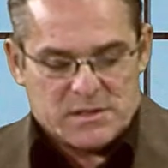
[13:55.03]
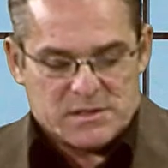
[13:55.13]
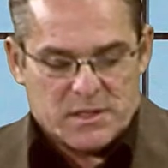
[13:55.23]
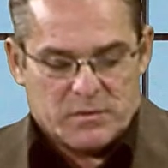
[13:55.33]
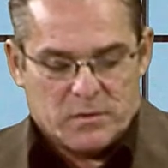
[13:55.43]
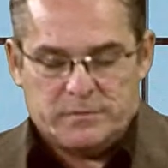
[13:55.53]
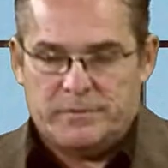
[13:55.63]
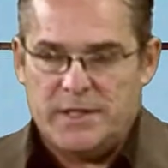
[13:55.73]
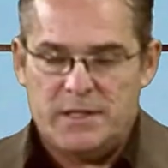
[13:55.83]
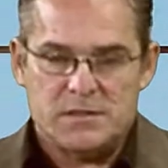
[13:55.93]
to several
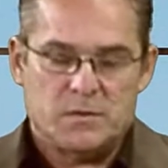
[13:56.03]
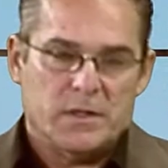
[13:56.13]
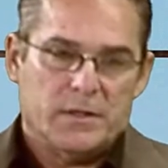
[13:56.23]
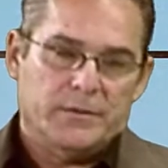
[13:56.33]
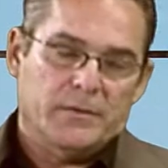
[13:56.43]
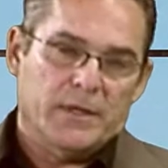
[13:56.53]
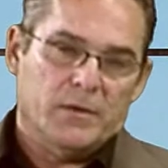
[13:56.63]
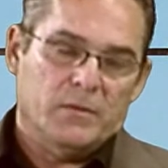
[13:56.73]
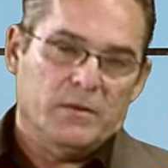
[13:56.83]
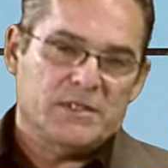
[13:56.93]
meetings where
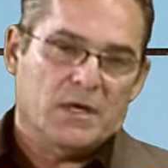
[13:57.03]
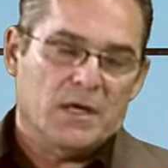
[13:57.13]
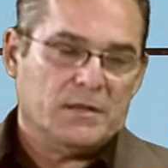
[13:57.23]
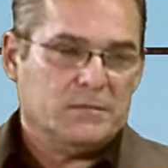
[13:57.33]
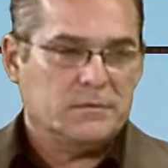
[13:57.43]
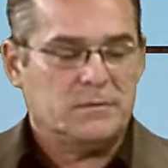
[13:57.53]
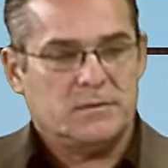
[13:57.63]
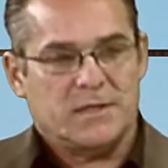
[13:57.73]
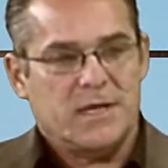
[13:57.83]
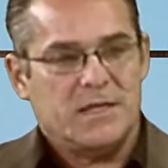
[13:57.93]
we taught
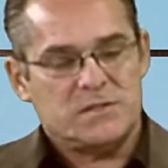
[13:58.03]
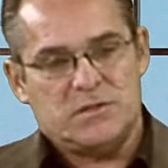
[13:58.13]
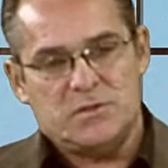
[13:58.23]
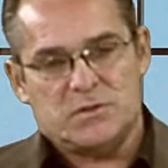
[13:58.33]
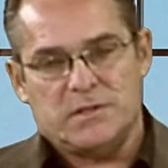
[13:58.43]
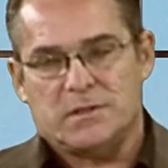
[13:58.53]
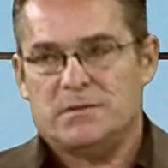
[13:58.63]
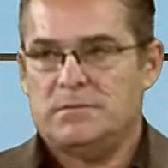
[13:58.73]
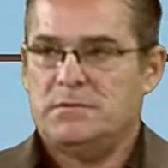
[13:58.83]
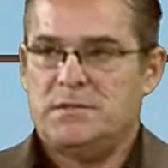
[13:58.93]
the Constitution at
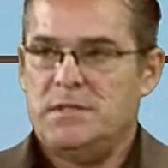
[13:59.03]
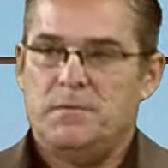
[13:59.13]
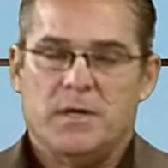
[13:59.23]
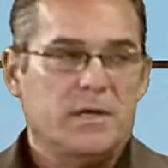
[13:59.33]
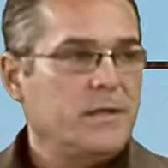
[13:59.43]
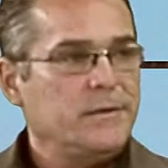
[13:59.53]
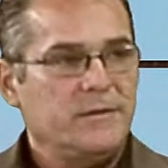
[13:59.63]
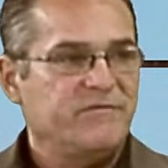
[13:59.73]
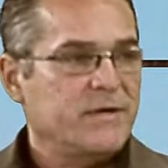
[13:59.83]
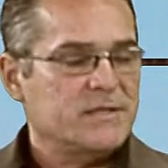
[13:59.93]
Tea Party
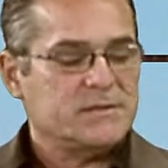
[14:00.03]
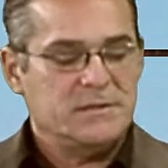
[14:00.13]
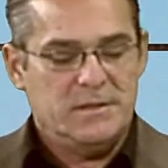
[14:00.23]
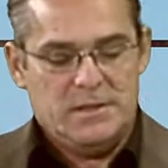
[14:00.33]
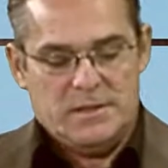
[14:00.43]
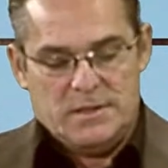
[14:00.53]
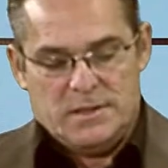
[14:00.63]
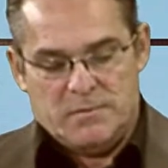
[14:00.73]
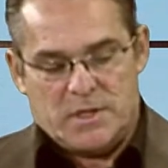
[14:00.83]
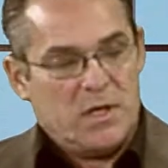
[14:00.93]
events,
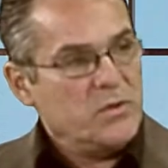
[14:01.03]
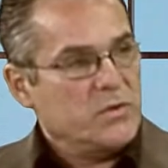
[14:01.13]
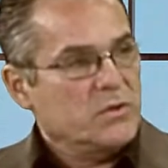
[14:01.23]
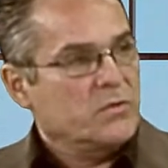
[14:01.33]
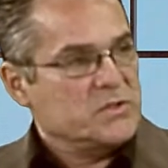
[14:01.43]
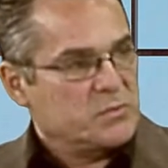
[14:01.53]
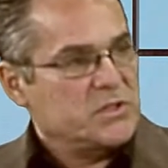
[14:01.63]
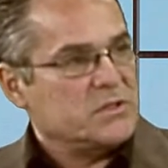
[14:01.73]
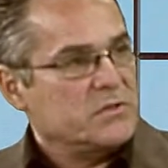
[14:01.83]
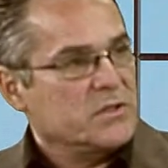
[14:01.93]
but all you were doing was
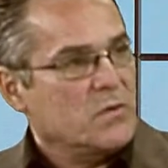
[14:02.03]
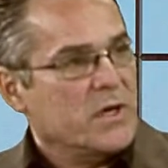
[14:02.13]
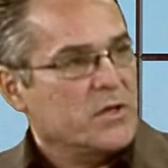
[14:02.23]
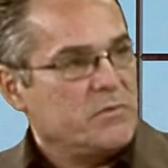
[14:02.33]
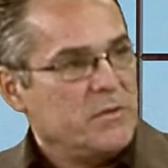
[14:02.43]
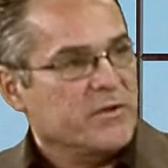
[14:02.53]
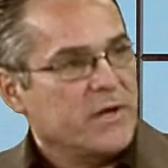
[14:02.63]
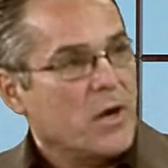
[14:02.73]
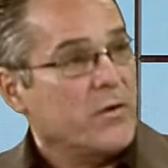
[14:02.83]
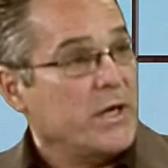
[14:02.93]
preaching to the choir to people that
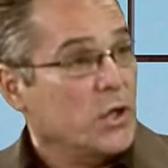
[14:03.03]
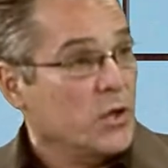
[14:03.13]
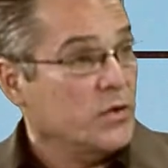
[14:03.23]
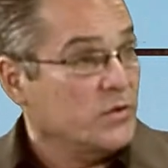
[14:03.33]
already learned